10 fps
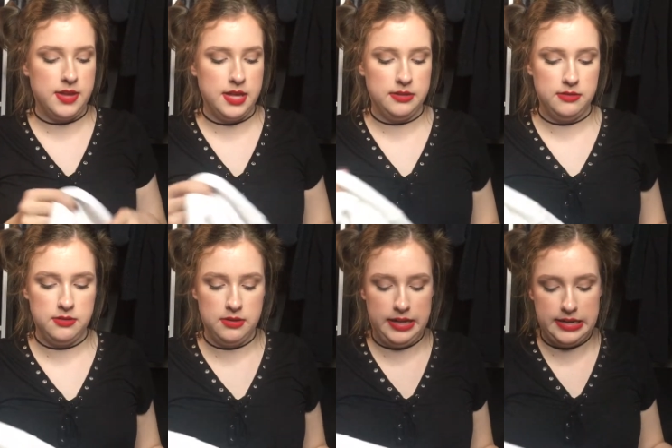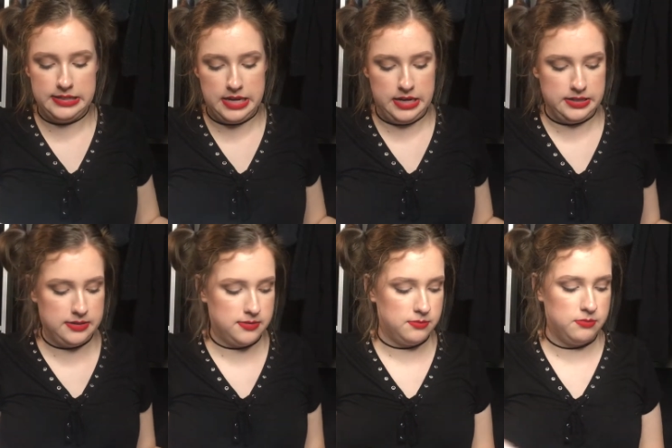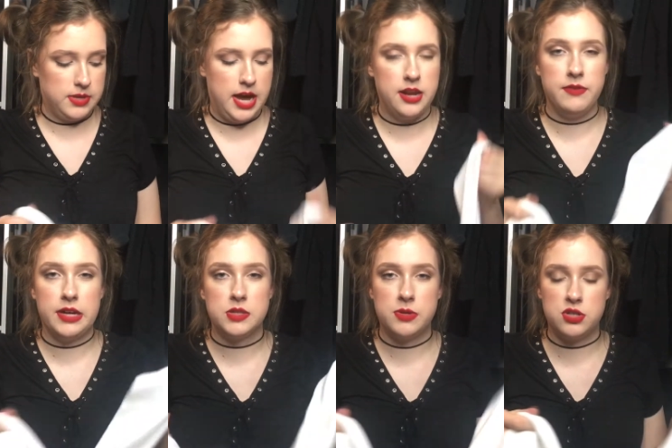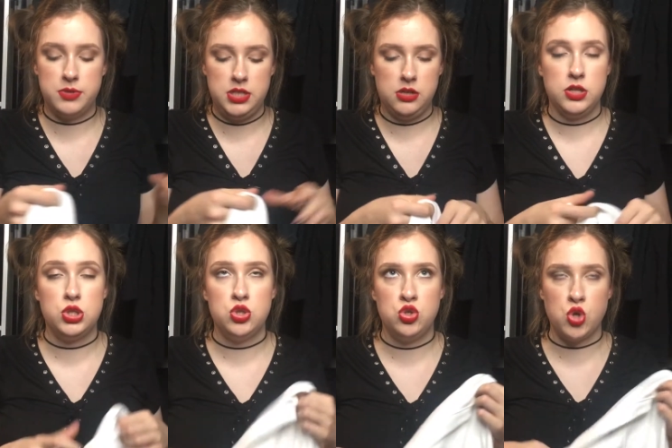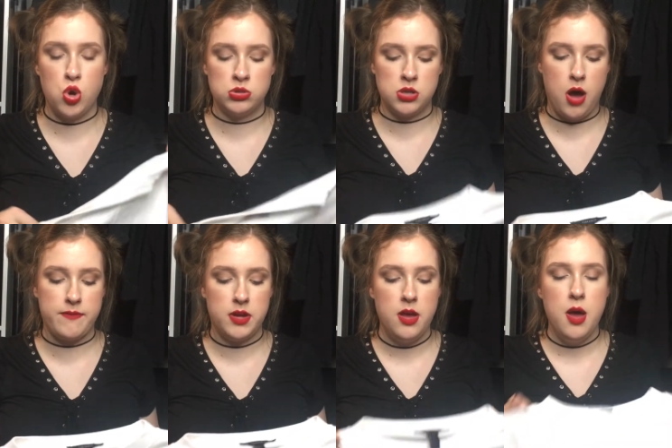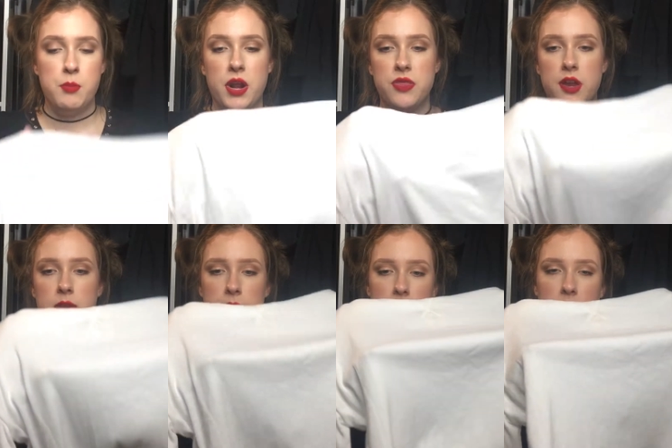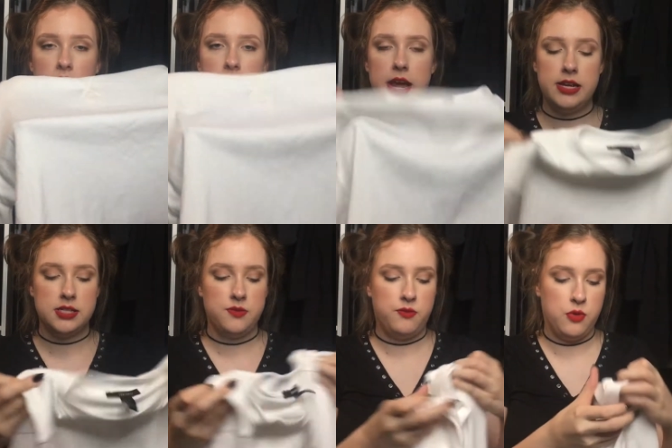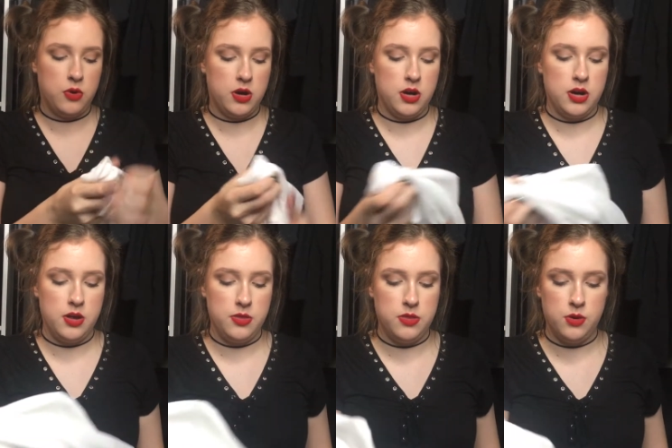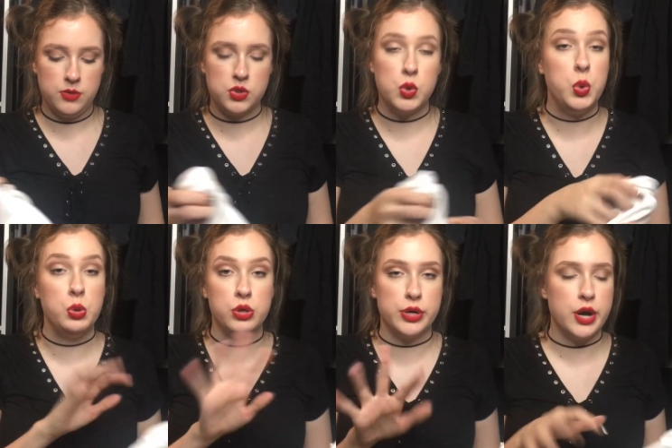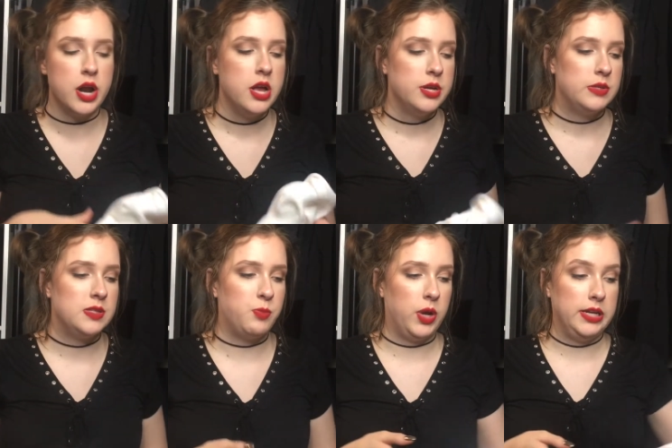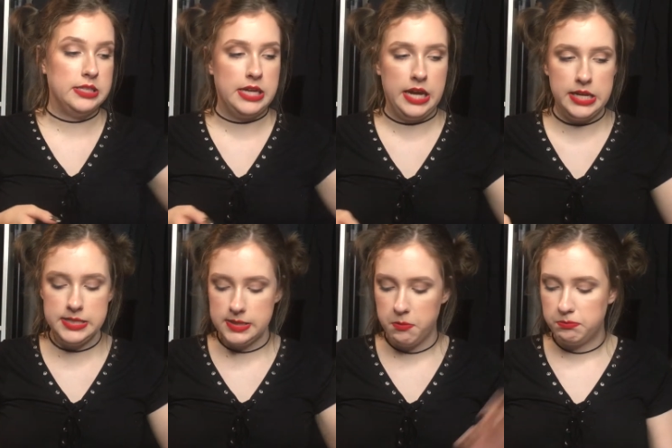It, like I said, it's kind of like a sweatshirt material. It's so soft, but I thought it'd be nice for those cooler spring days.